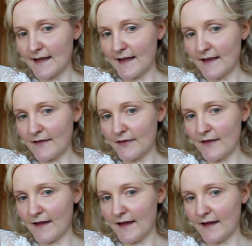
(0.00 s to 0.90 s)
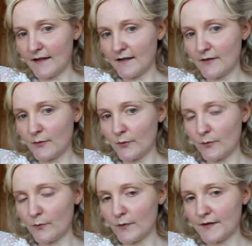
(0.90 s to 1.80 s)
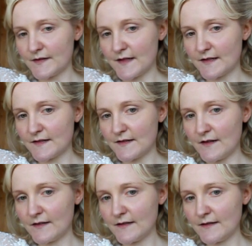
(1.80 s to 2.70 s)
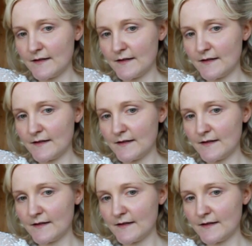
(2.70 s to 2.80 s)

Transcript: And then, once that's done,